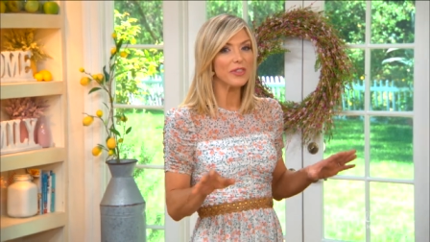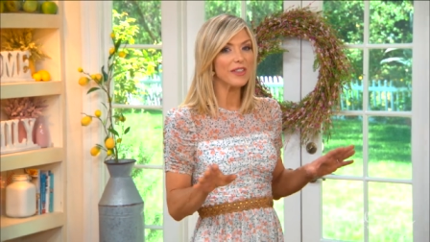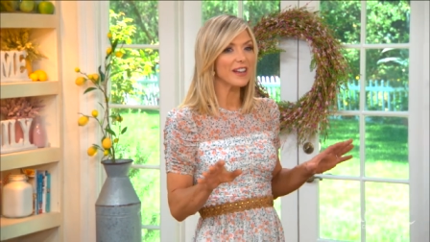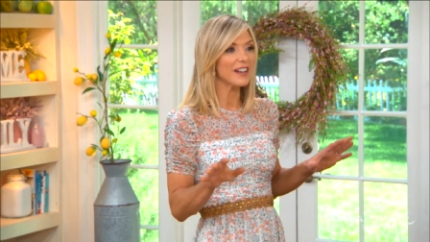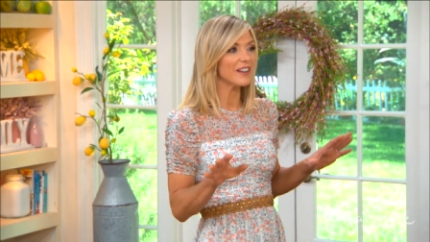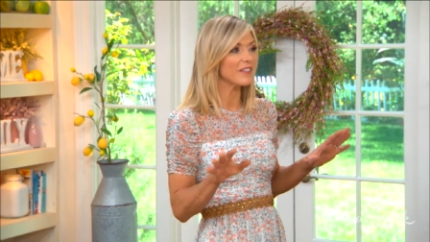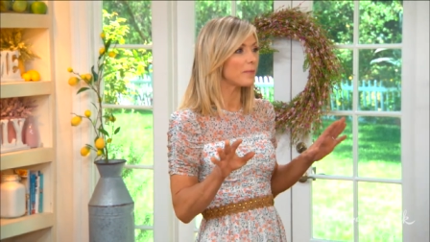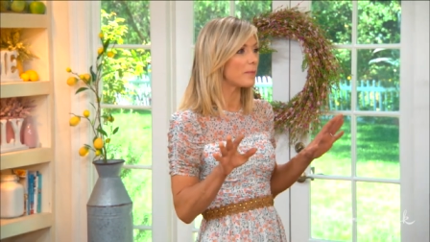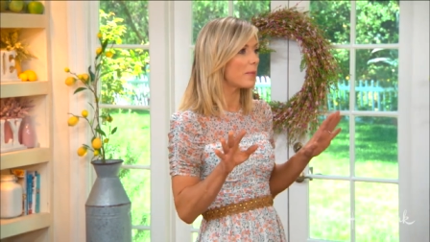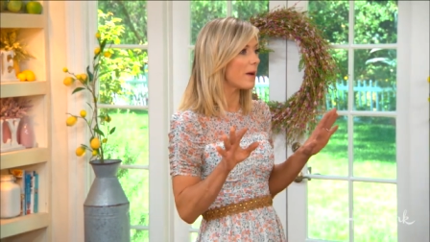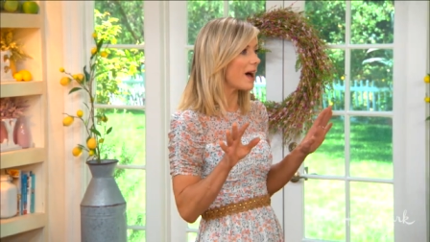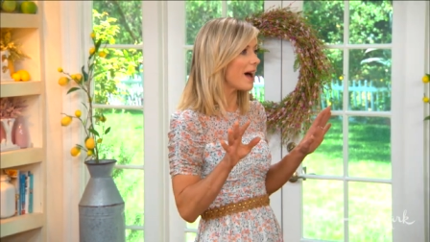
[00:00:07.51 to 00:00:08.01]
think
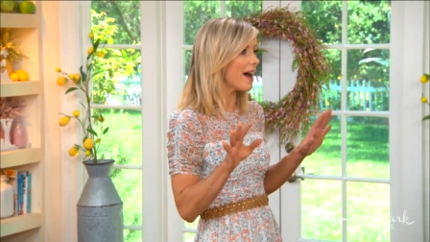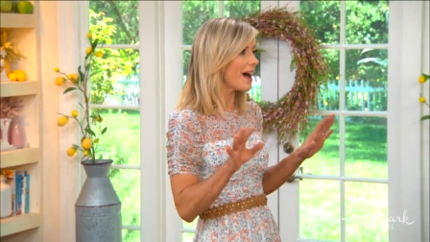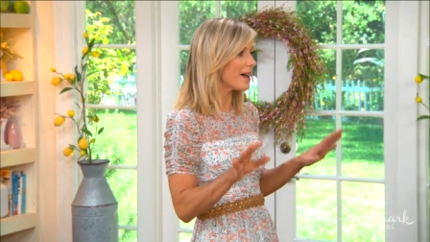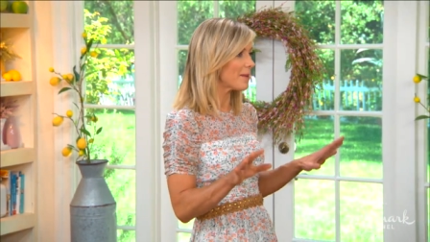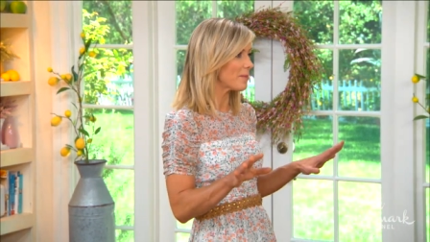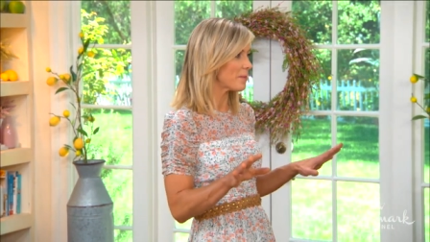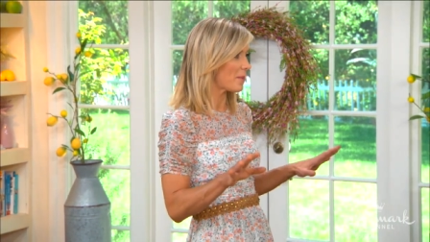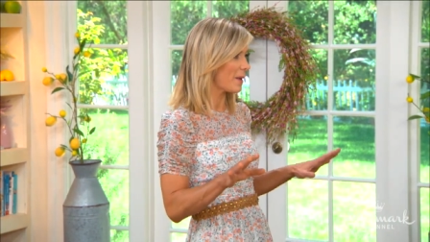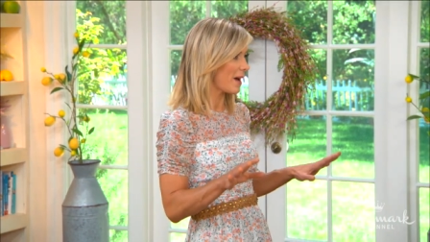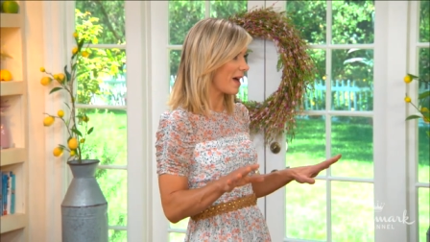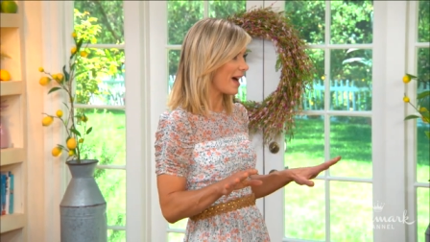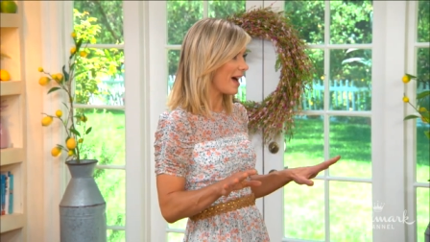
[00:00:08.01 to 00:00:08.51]
of
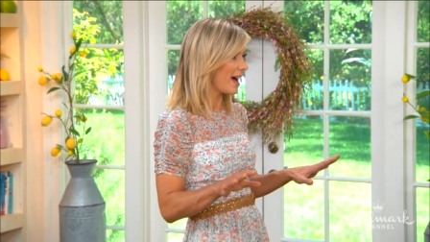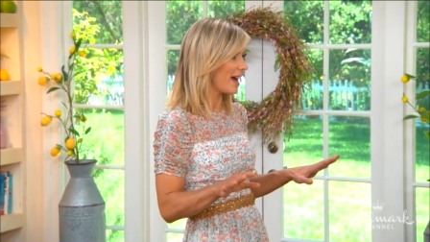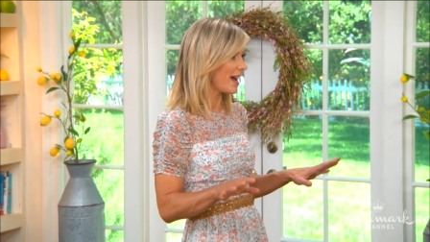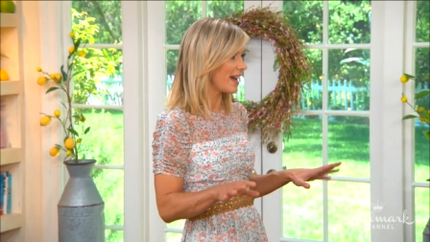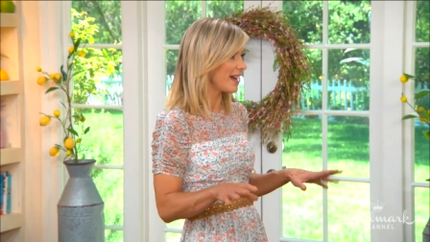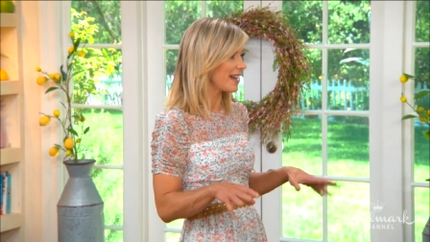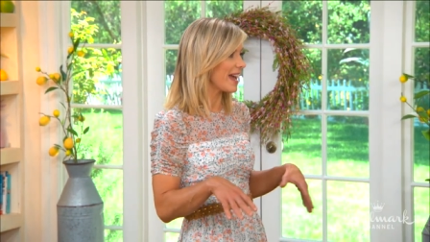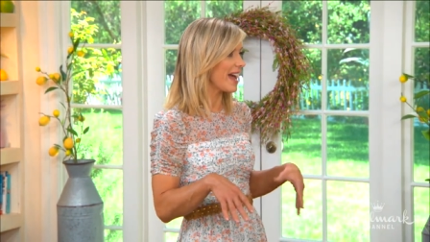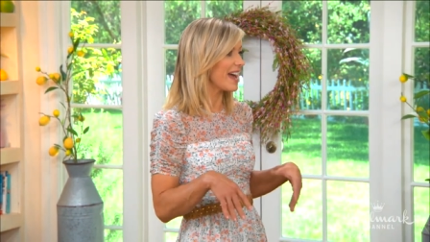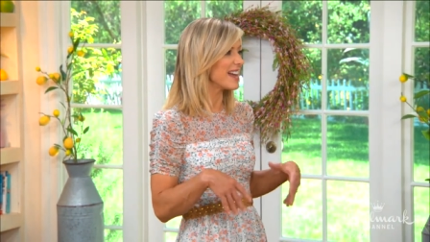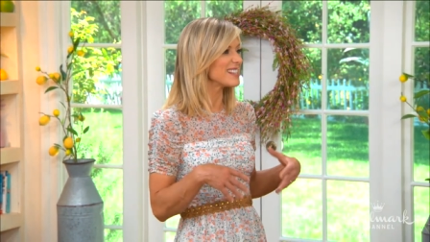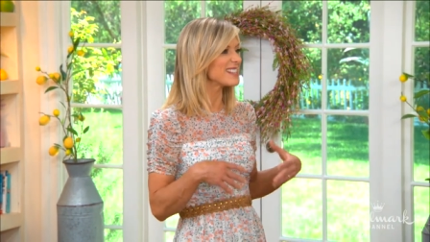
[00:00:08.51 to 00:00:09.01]
pot
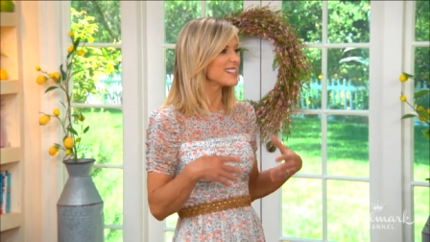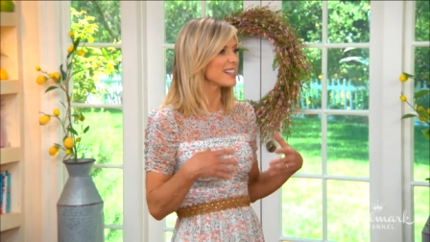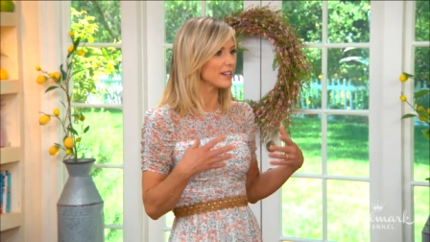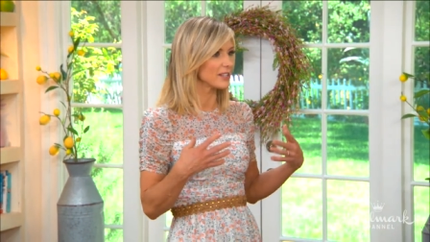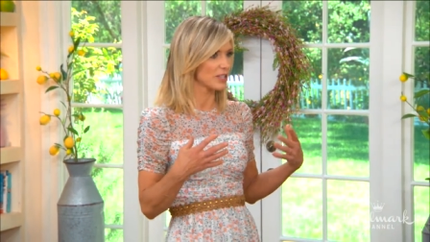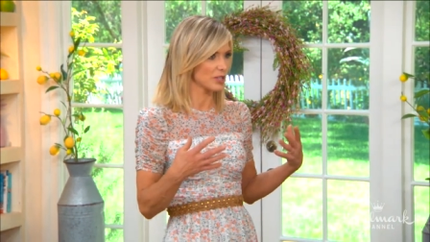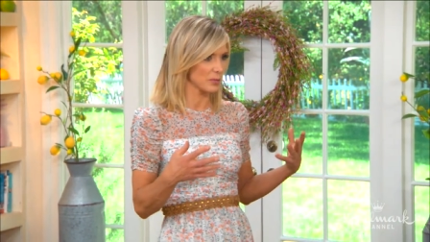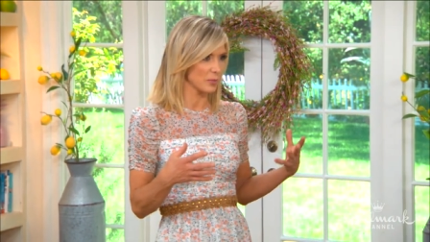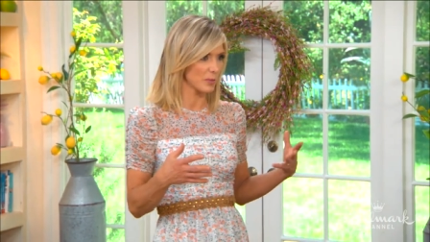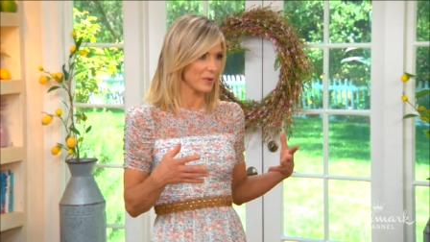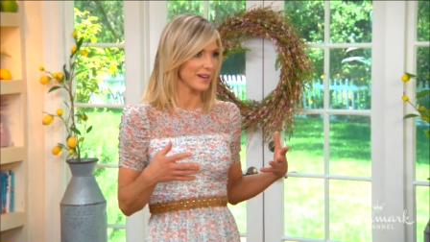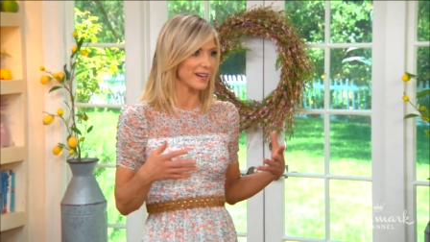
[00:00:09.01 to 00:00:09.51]
pie as a
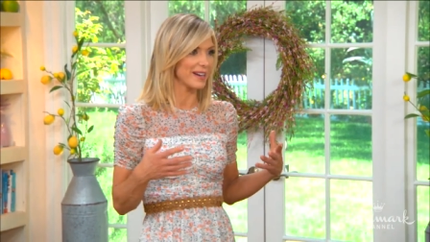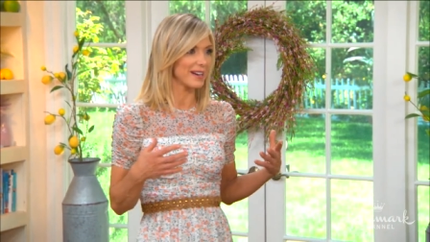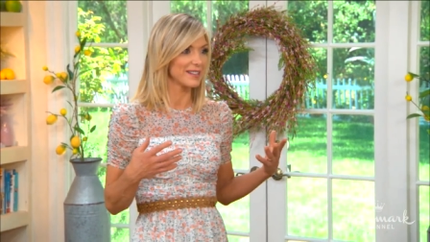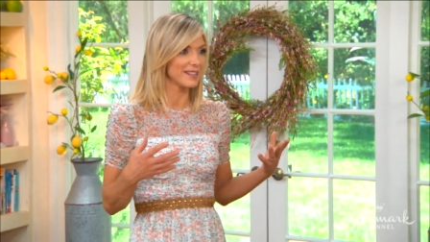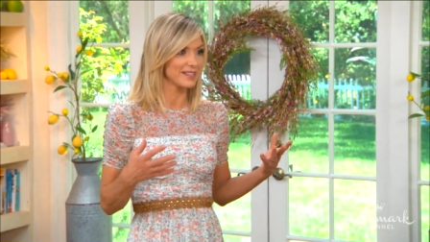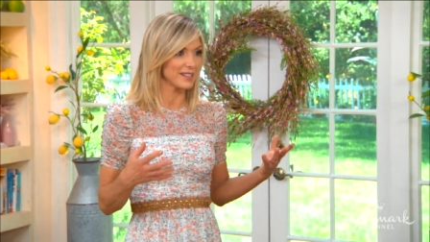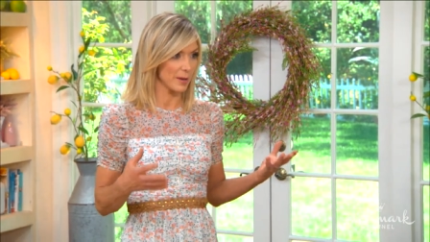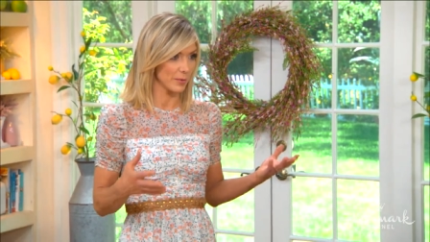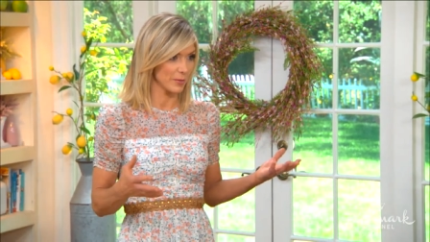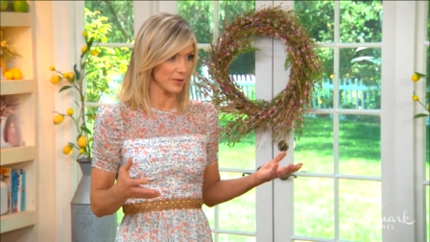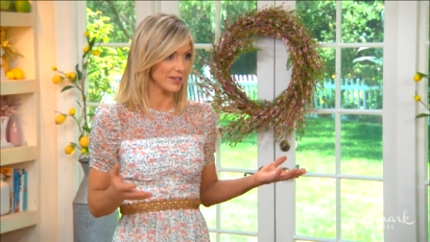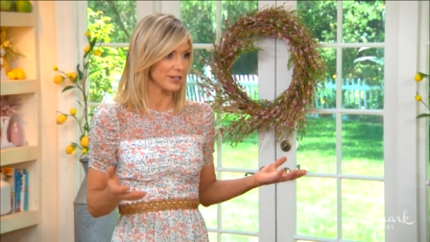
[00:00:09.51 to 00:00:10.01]
spring and
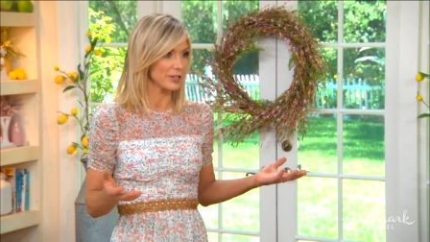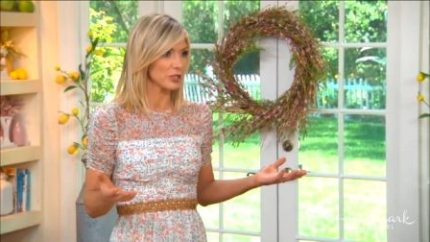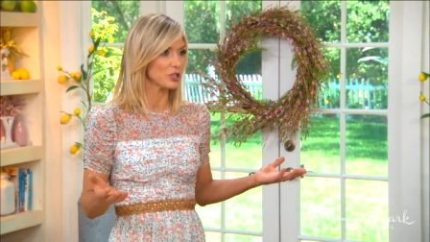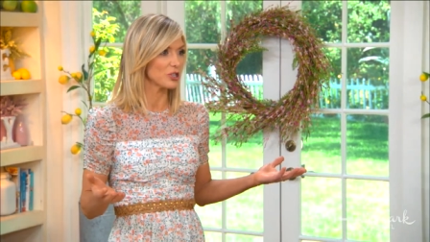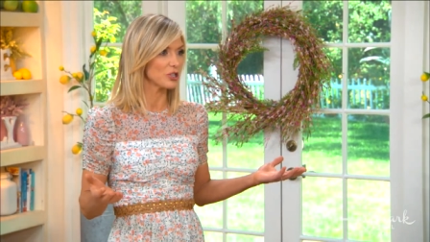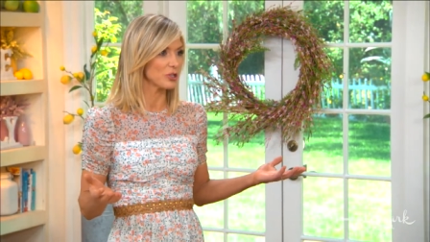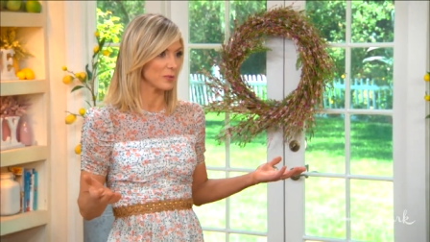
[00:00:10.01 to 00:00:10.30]
summer dish,